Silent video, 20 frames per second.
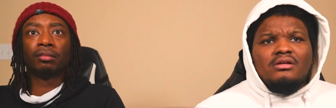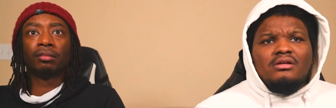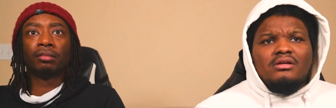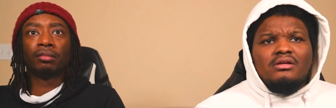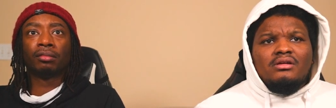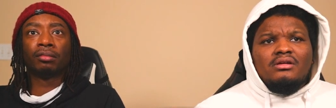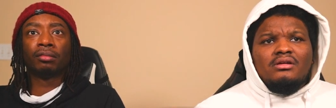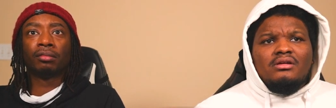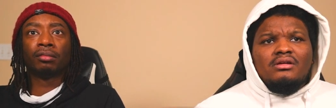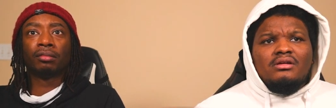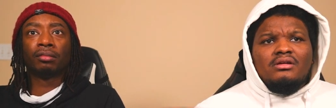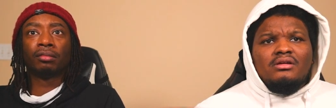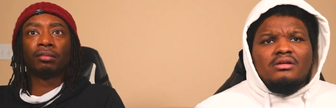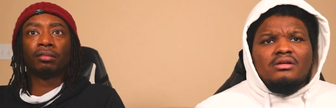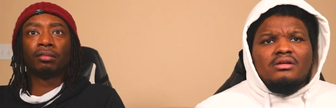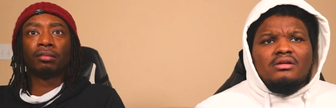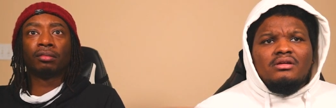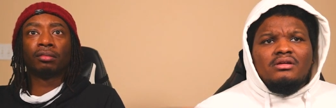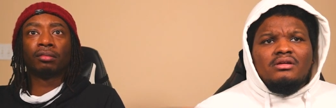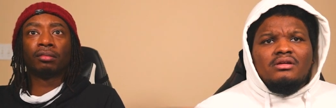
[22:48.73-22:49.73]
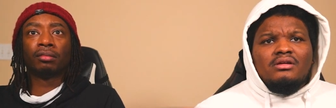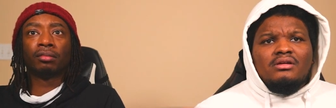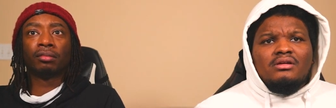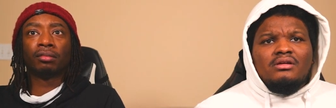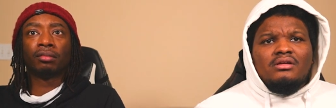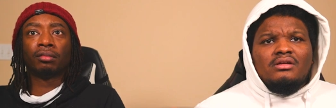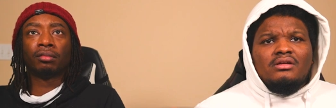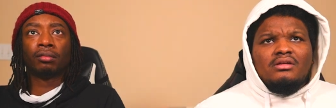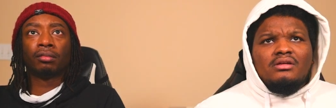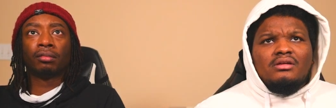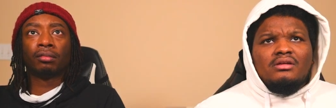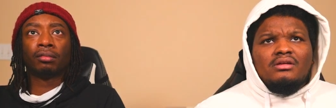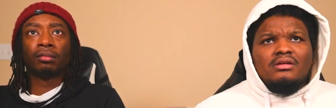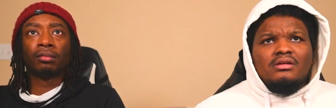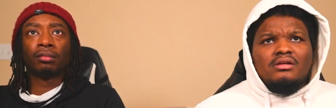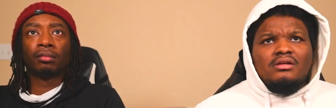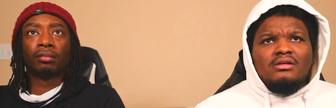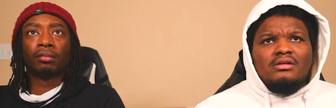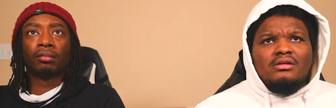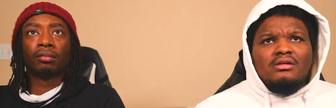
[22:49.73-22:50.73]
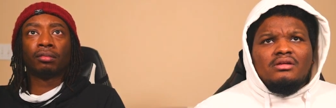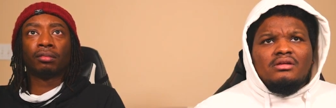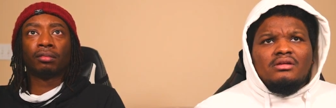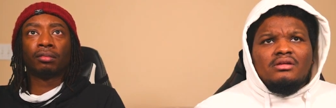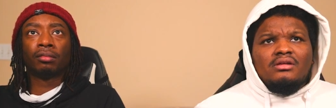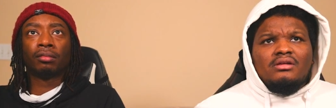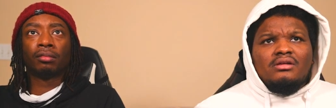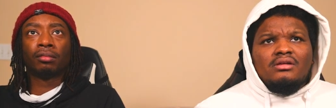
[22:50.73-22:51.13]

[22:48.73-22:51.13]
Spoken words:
(silence)